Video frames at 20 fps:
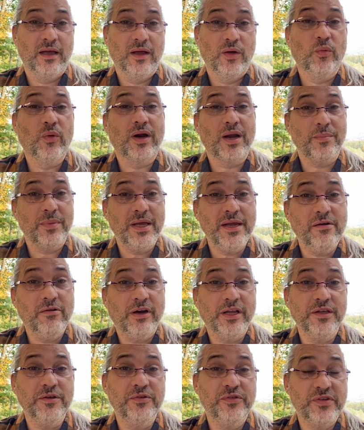what I'm
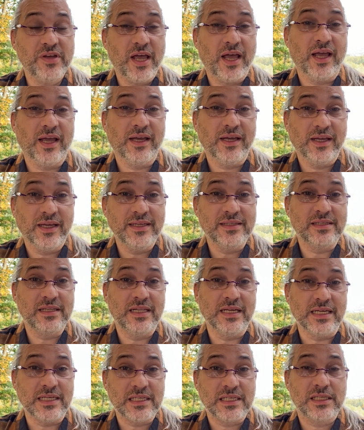hearing you say is
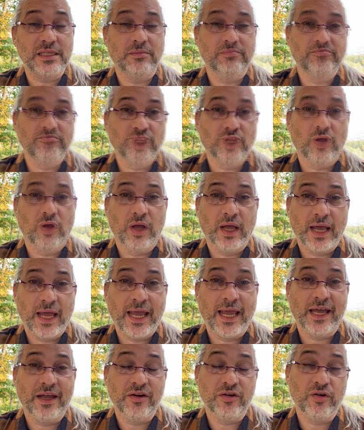this,
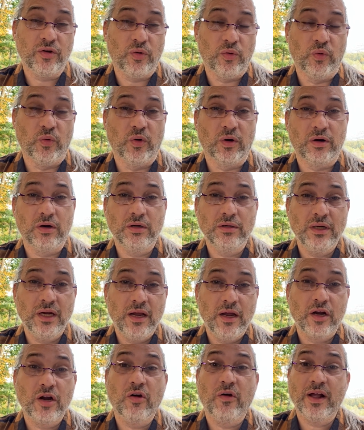and or,
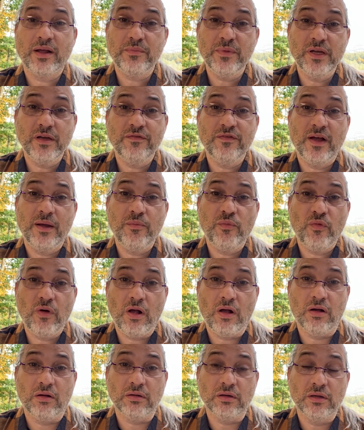correct me if I'm
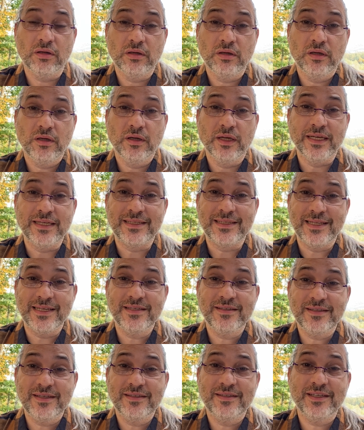wrong, is
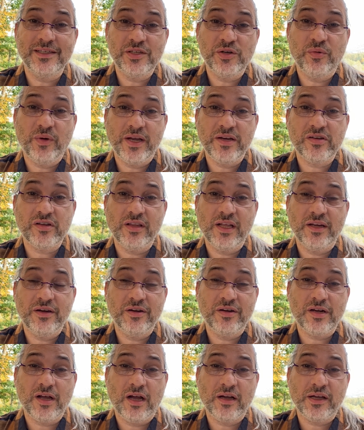this the situation that
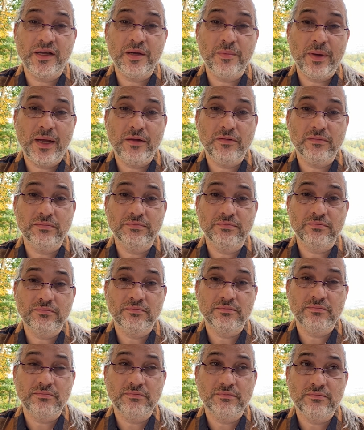you're talking about?
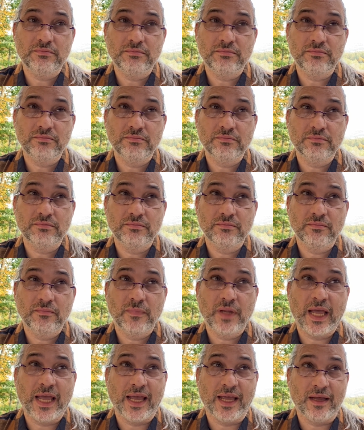
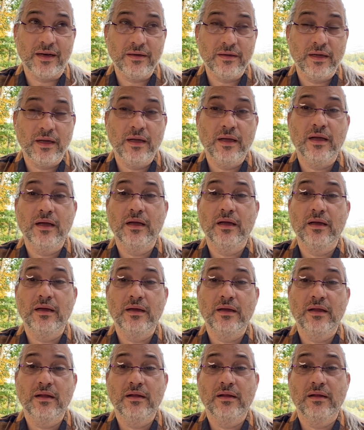And
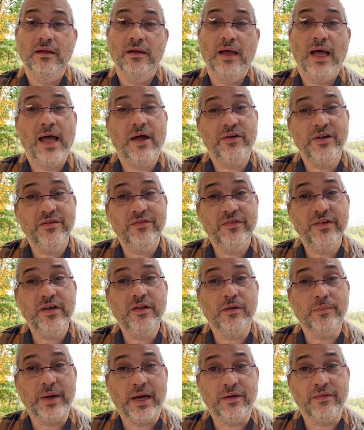how do you
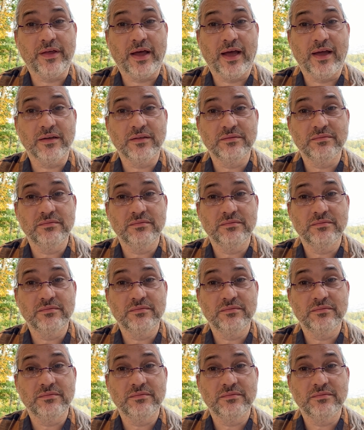feel about that?